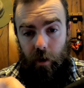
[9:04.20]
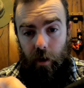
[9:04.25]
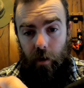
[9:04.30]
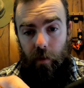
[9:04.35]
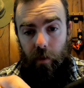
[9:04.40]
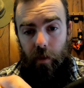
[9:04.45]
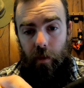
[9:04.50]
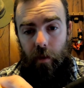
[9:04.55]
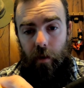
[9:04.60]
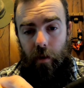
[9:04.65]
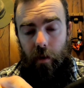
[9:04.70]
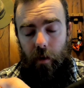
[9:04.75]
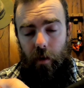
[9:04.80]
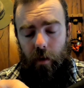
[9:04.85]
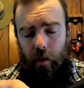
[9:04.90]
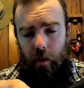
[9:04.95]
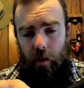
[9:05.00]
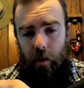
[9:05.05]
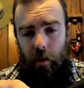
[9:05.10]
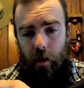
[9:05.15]
on it,
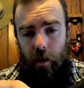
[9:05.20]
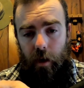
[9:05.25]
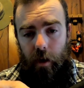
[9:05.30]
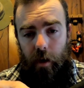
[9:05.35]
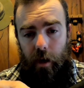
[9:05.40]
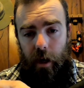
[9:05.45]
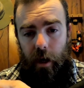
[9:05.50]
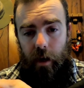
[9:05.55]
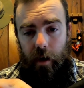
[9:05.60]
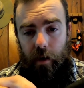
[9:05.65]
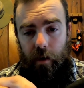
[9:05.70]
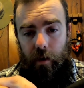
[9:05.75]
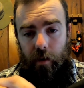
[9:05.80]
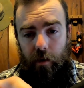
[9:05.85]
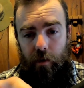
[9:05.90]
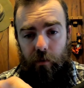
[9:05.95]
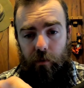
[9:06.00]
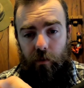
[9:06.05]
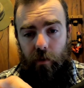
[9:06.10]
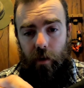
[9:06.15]
and that
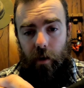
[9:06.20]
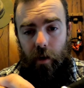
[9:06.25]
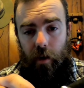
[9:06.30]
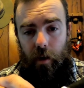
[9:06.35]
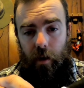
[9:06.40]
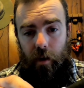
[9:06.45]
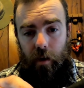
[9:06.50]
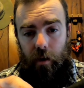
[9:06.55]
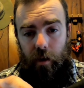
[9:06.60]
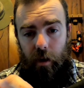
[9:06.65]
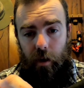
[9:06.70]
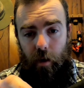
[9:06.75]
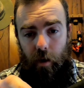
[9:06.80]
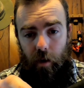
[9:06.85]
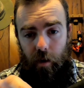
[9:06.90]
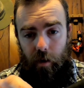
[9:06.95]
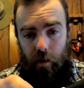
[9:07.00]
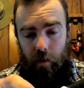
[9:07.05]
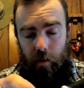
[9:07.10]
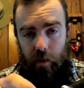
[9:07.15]
is a
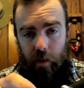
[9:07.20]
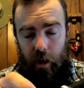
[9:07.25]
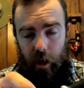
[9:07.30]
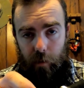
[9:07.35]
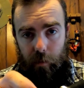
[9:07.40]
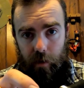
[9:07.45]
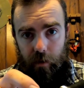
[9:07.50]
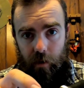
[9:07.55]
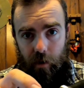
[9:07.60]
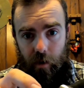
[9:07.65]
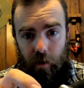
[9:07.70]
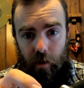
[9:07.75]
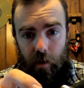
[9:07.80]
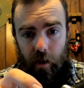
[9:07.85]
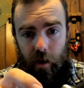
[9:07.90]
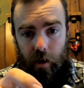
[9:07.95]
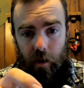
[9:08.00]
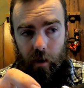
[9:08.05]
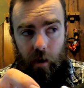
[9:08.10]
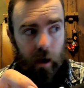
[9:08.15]
clicker that can be turned
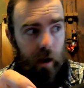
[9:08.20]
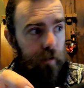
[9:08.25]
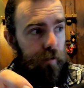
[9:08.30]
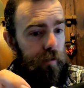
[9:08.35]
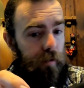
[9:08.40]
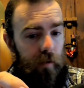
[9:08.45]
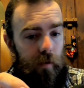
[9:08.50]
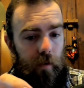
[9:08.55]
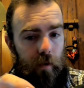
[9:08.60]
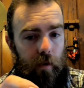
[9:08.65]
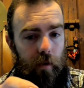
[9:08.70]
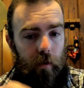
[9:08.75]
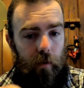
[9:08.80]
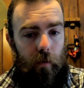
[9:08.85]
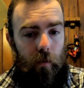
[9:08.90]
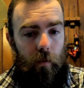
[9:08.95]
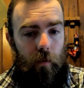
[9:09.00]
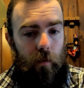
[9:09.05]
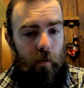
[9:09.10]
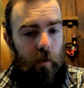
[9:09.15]
on and off.
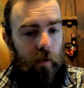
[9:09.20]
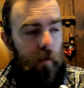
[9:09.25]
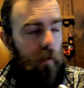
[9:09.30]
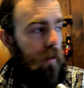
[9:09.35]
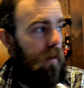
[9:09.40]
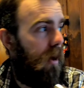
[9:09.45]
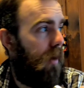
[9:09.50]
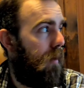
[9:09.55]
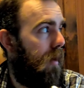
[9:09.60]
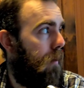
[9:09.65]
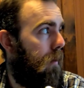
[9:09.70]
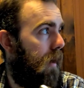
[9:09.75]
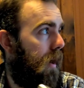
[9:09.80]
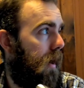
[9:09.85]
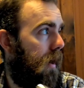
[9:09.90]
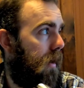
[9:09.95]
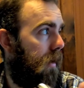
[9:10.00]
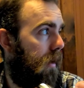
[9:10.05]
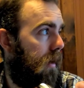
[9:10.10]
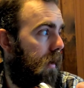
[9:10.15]
What do I mean by
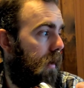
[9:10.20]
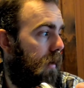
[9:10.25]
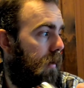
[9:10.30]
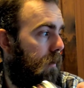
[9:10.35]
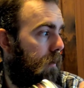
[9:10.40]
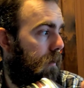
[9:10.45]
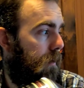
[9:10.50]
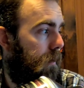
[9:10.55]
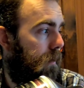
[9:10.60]
a clicker?